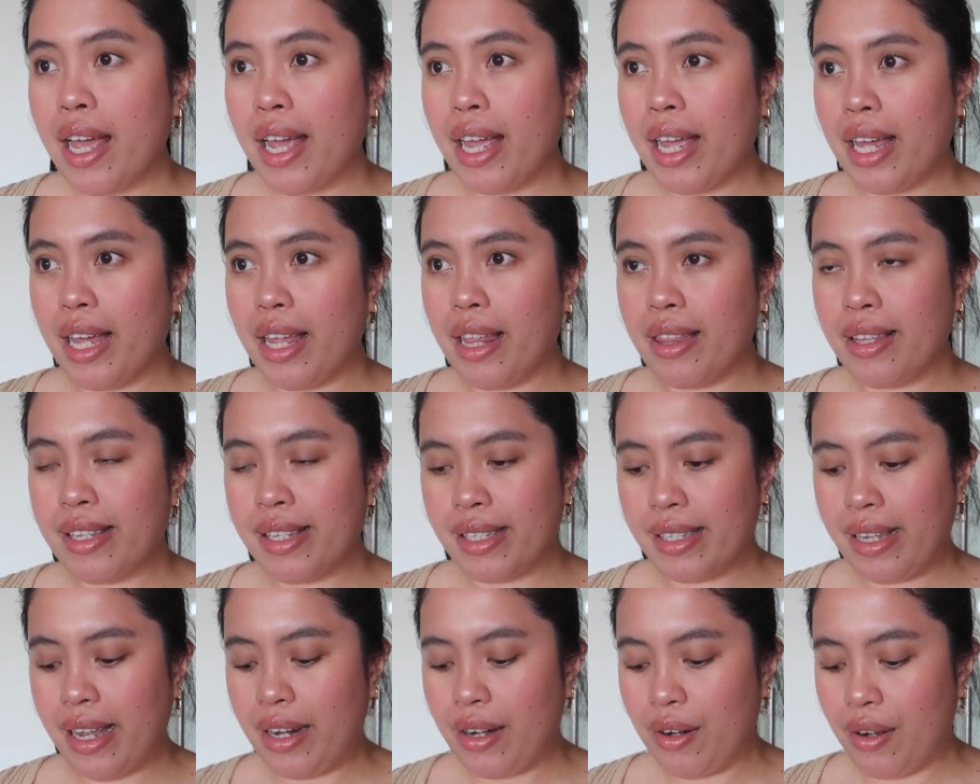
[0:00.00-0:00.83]

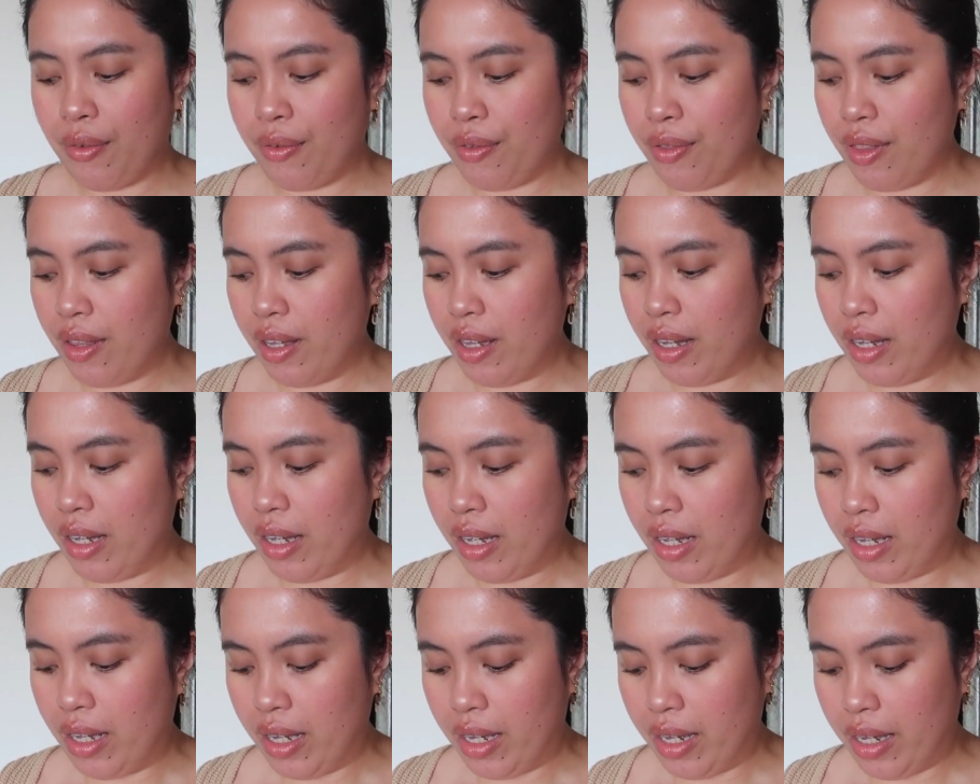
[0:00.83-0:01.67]
inside of
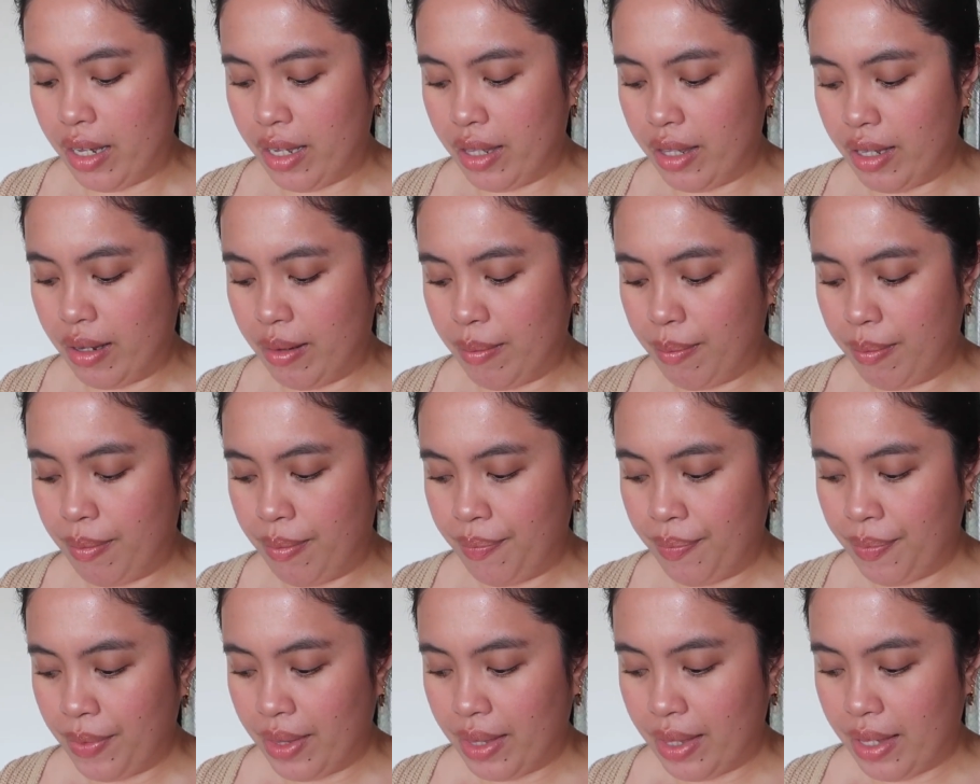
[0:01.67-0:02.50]
the
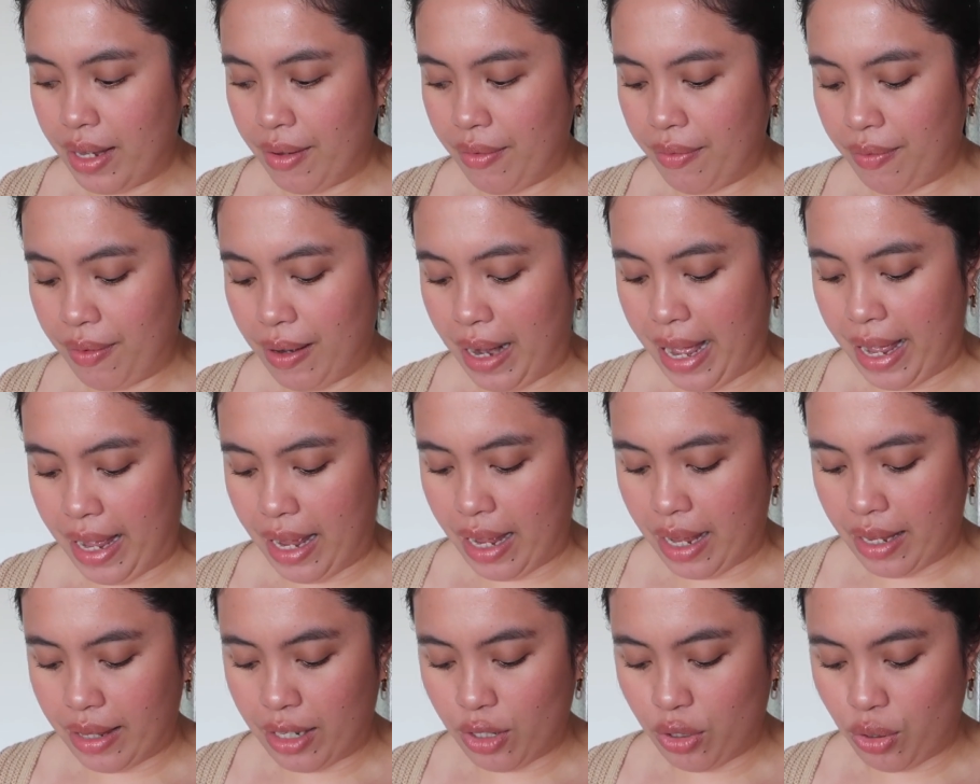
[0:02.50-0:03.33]

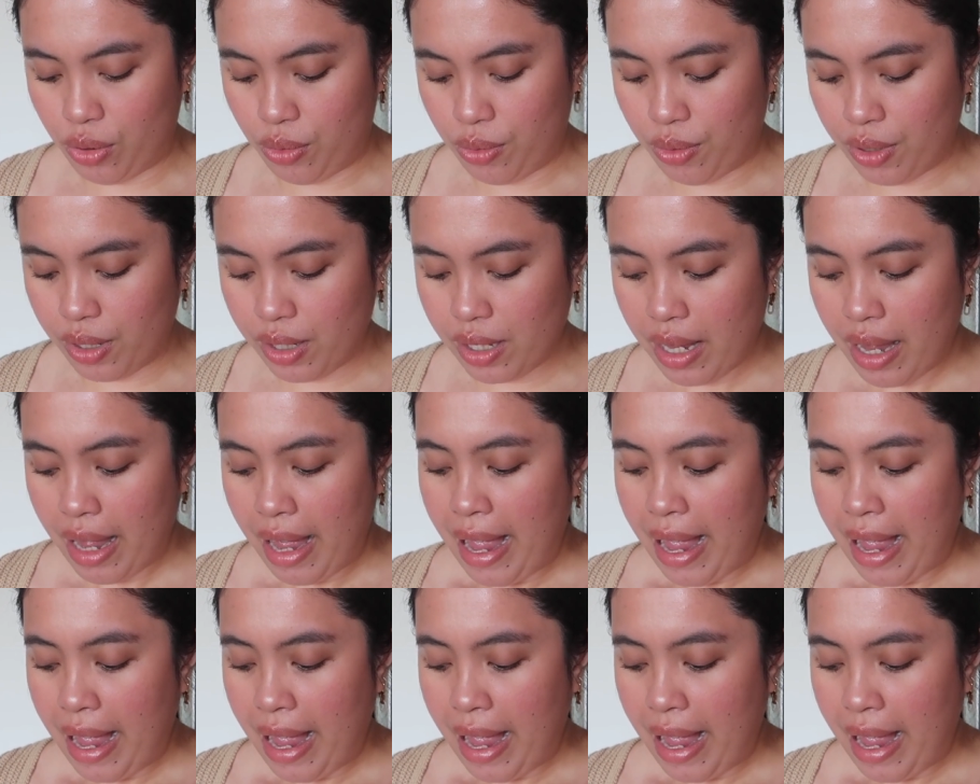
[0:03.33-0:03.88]
shoes.